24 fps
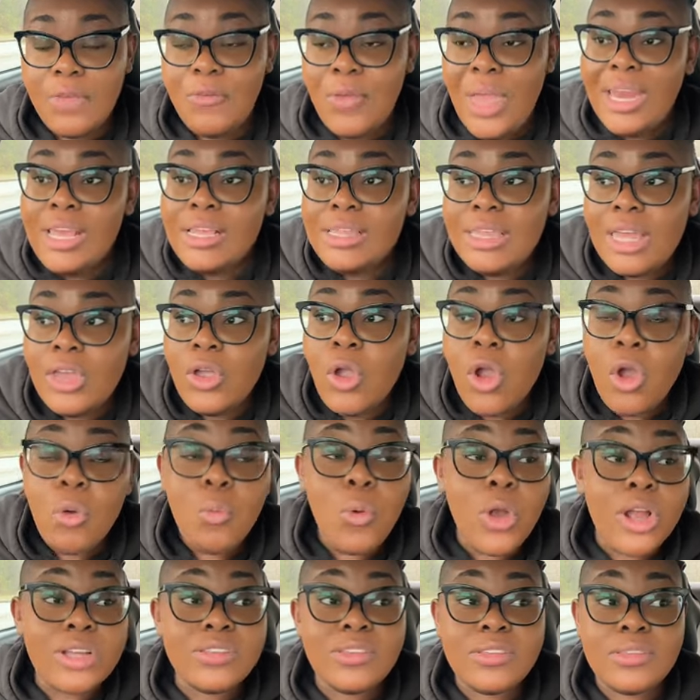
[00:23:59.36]
If anything,
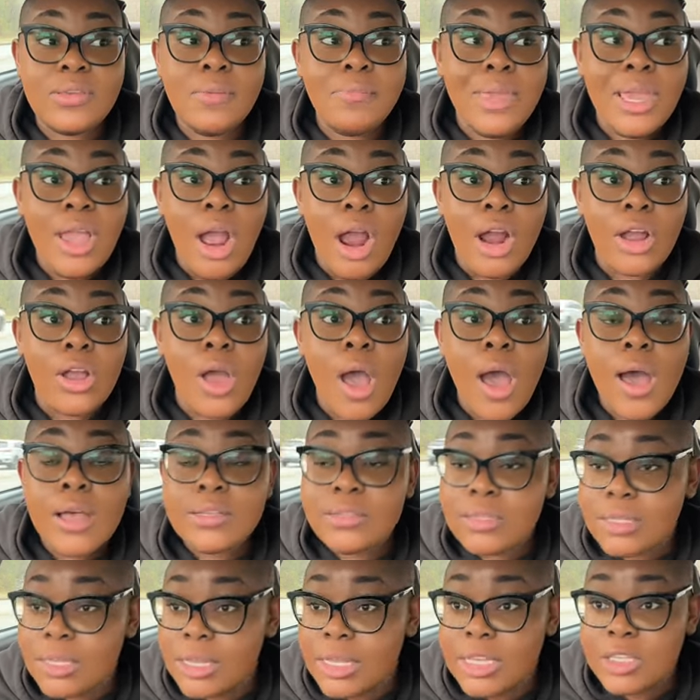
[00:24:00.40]
her words to me are
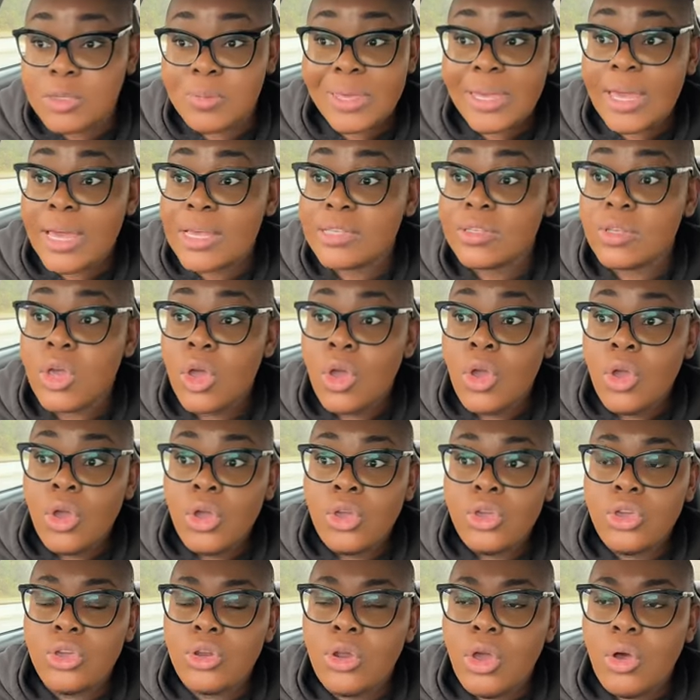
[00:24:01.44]
consonants, because,
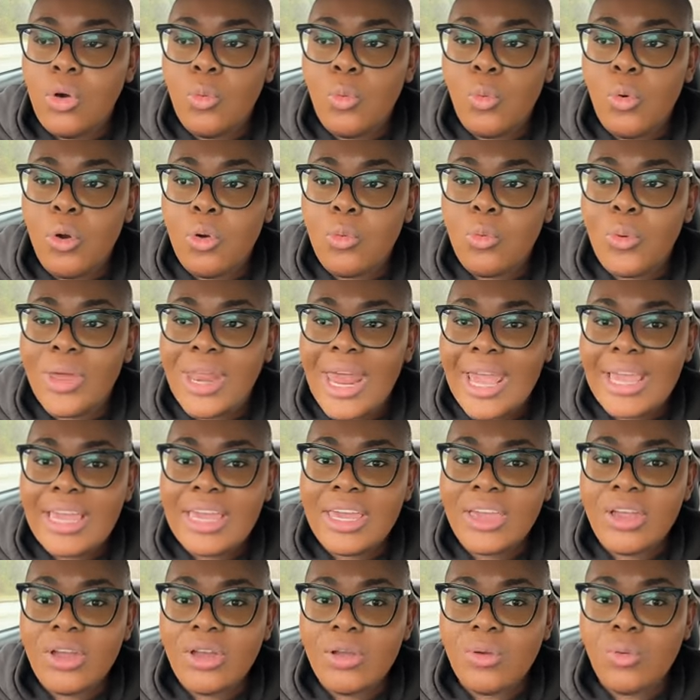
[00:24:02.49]
you know, when I
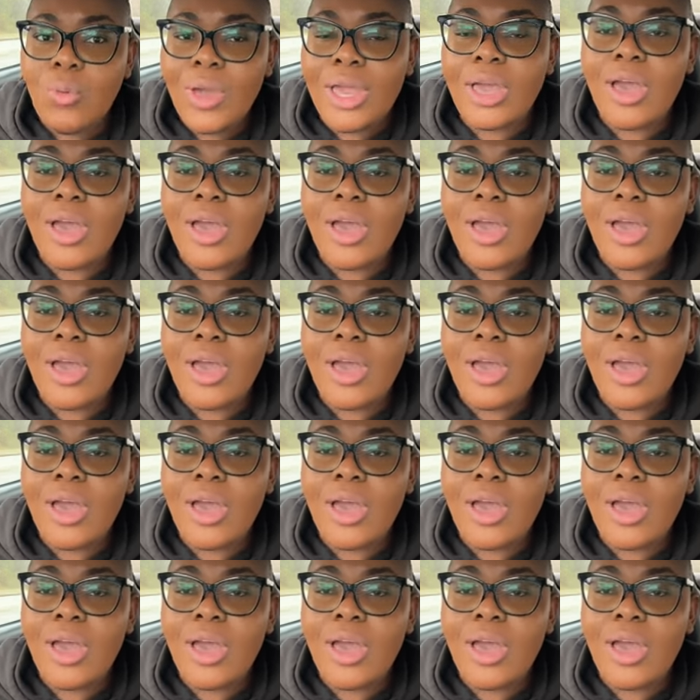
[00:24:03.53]
hear,